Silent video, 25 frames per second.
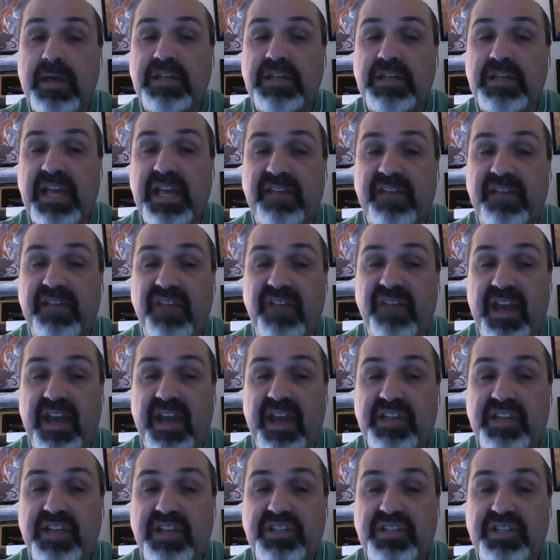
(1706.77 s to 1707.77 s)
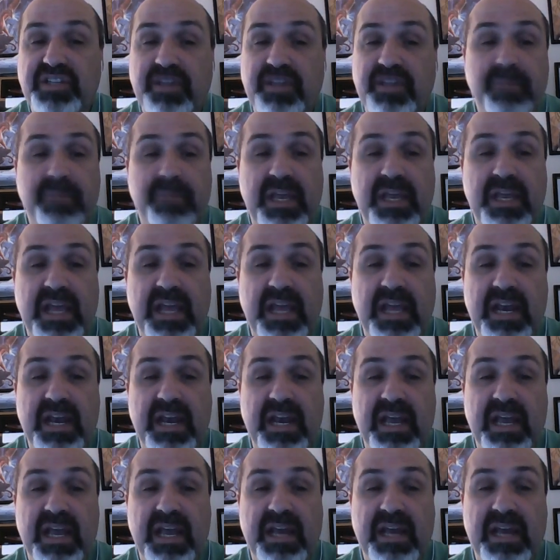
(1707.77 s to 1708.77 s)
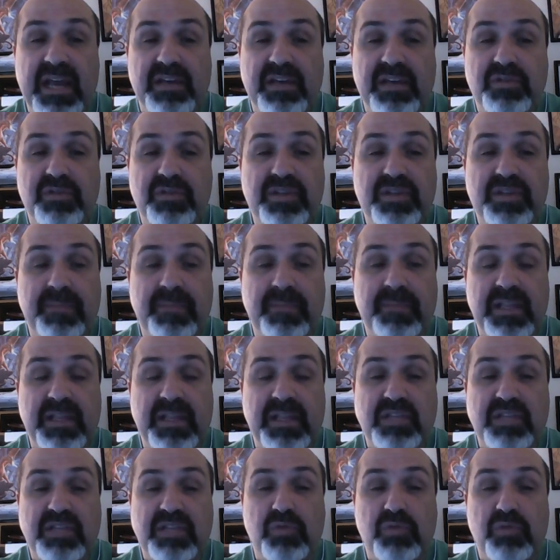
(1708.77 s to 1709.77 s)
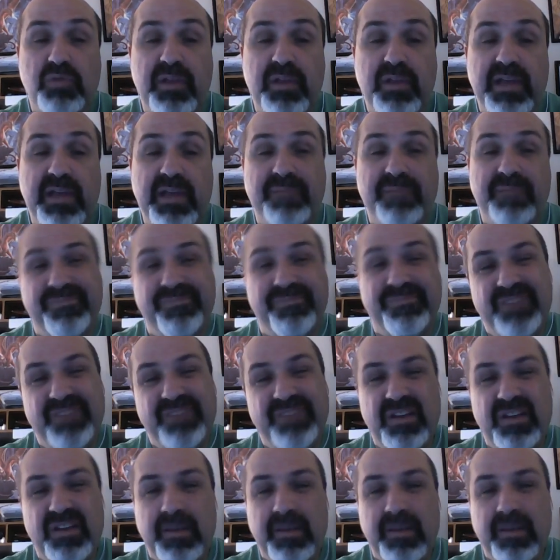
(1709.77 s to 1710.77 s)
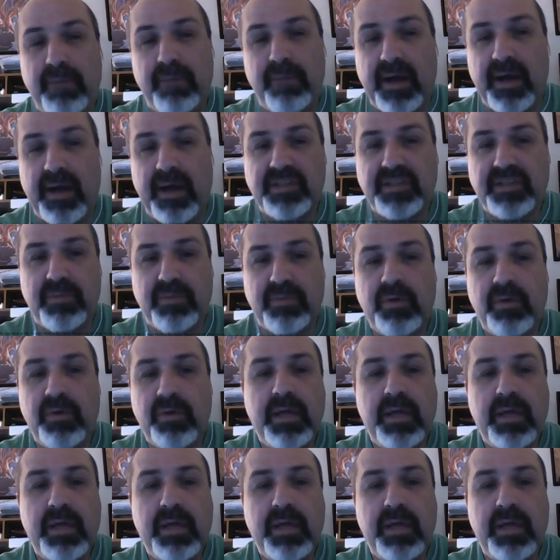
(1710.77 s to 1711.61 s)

take advantage of something and, and do something that's really fairly impossible